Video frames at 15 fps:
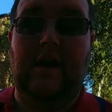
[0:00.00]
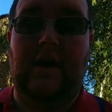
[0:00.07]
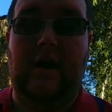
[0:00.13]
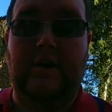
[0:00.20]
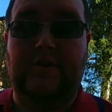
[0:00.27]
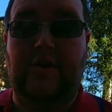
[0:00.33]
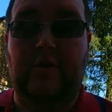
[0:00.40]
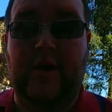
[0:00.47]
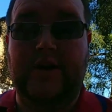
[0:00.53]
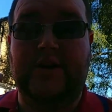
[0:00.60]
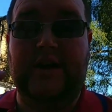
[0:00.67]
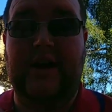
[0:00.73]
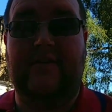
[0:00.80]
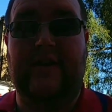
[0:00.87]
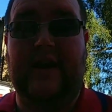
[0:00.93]
I do
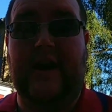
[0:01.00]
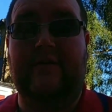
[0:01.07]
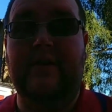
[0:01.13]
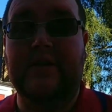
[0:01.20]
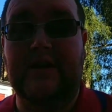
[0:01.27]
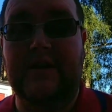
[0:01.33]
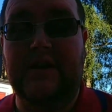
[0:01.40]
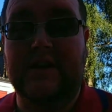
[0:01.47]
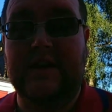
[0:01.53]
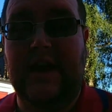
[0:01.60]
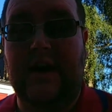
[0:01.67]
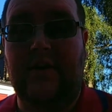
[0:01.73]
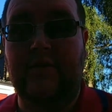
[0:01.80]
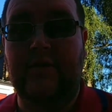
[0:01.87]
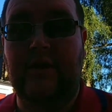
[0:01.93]
actually have a garage in this
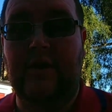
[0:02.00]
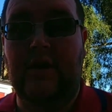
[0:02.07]
town.